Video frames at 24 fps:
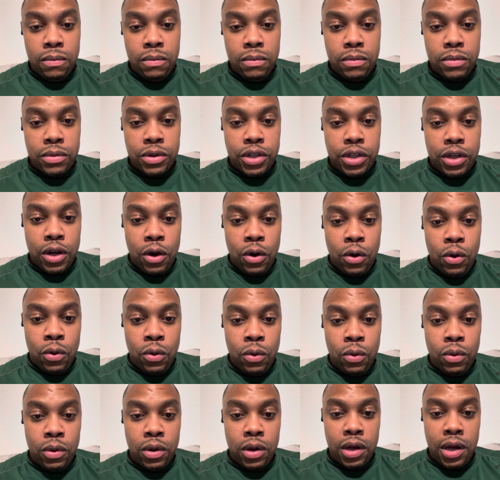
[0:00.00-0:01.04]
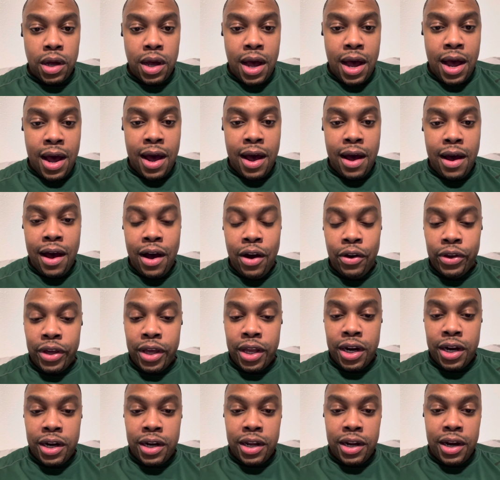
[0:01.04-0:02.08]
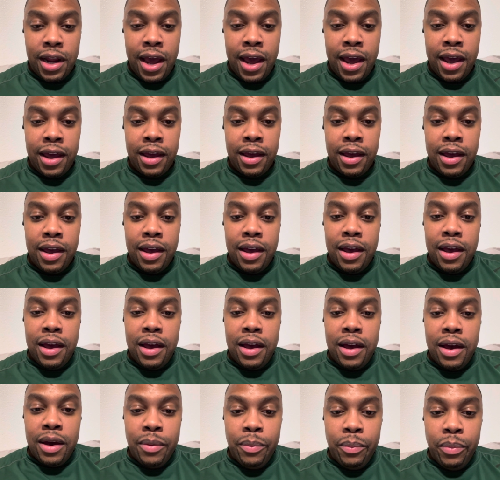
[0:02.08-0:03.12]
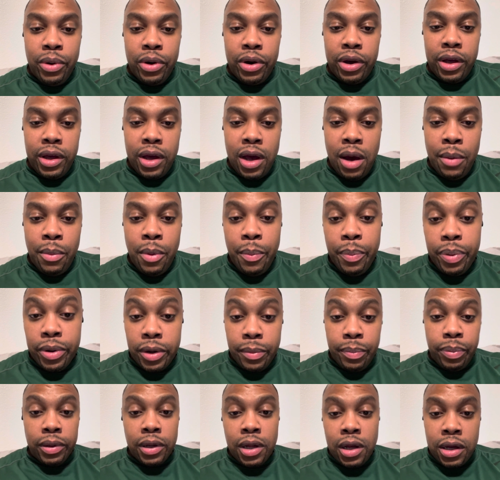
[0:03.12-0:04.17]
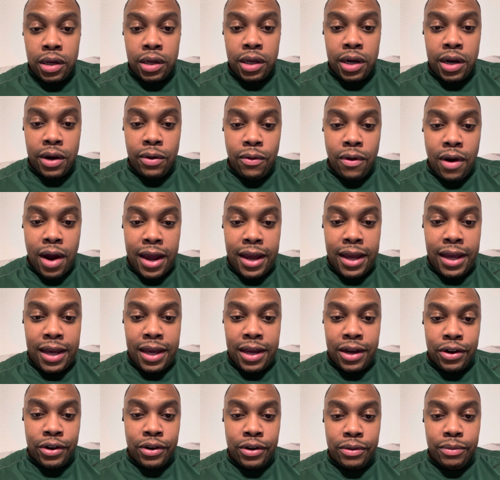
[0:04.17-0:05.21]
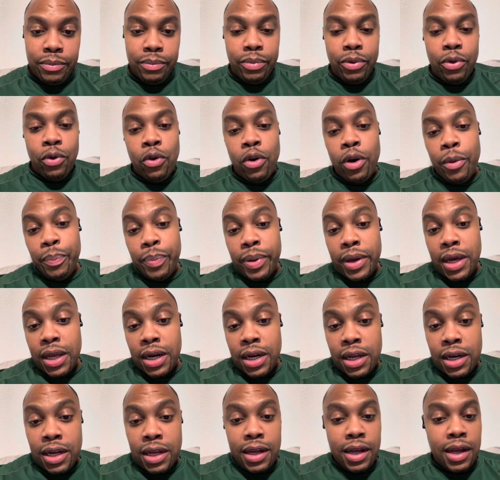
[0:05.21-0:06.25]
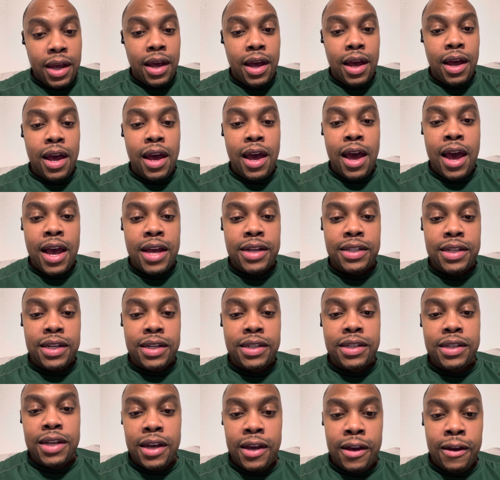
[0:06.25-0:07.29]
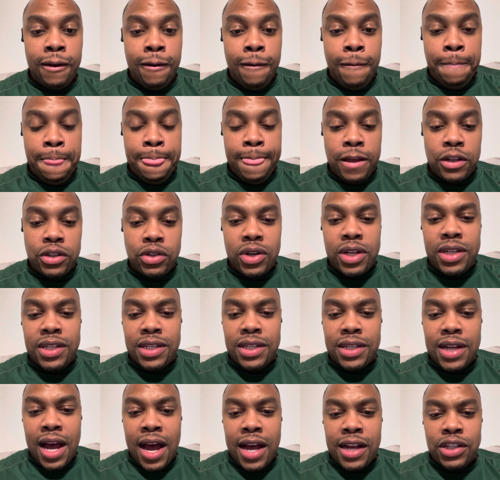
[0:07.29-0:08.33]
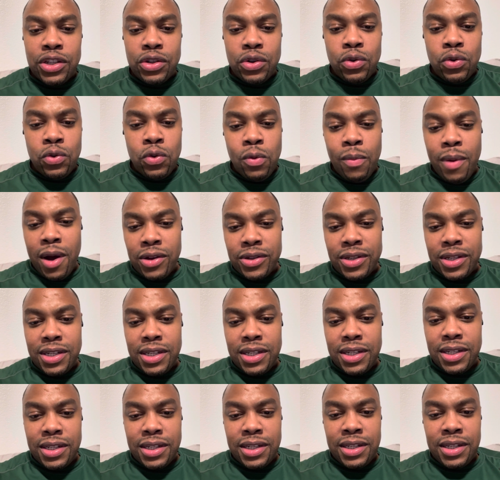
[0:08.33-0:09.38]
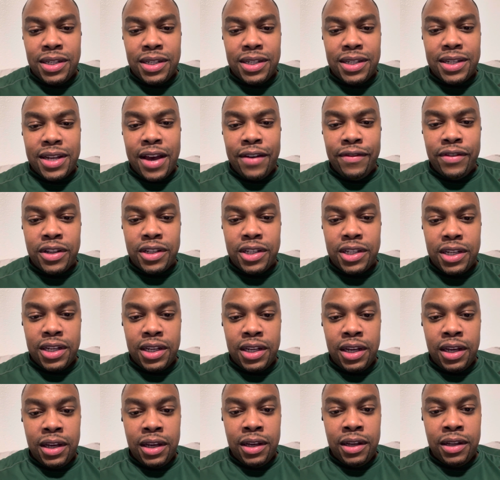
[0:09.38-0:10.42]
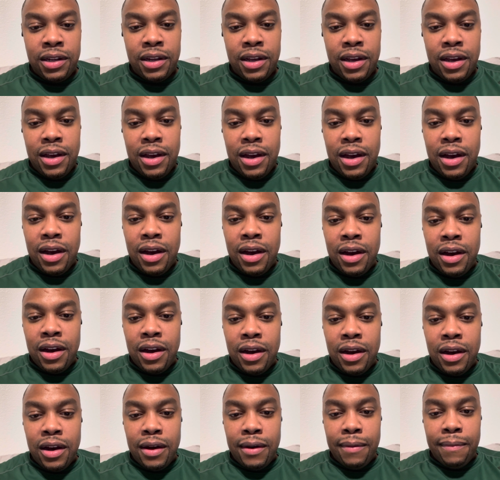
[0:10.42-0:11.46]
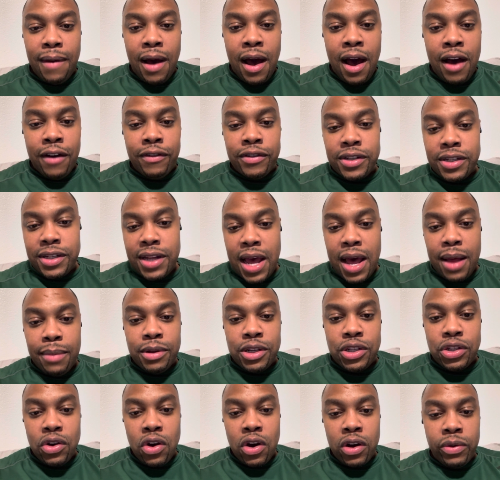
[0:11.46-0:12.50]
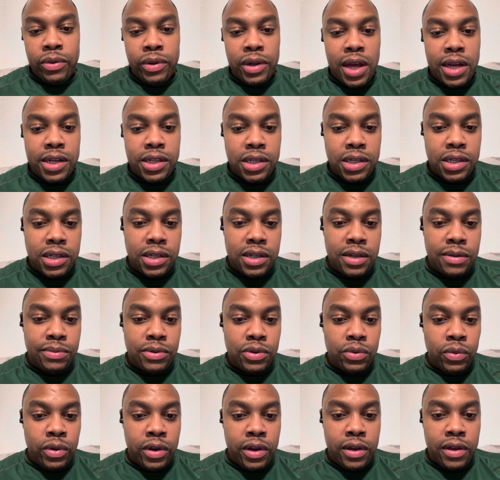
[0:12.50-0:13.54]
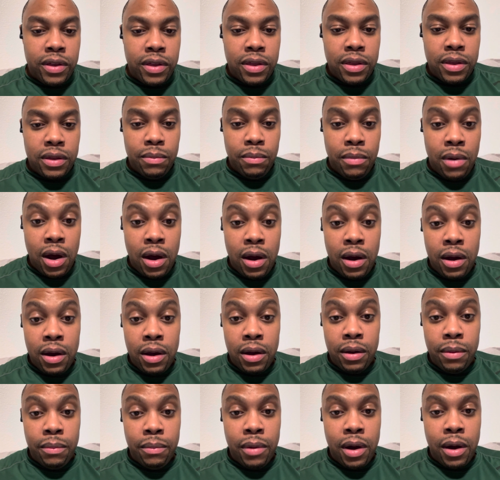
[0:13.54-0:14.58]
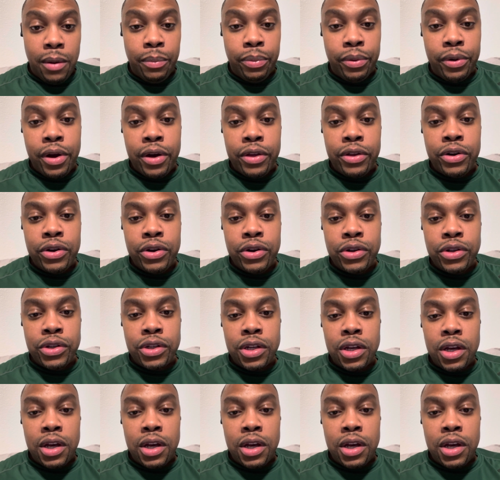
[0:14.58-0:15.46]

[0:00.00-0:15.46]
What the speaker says: So I'll get into that. But I'm gonna put a plug in it right here, or a pin in it, as they say. So this is high school, about 16, 17. I've established all the relationships with my brothers.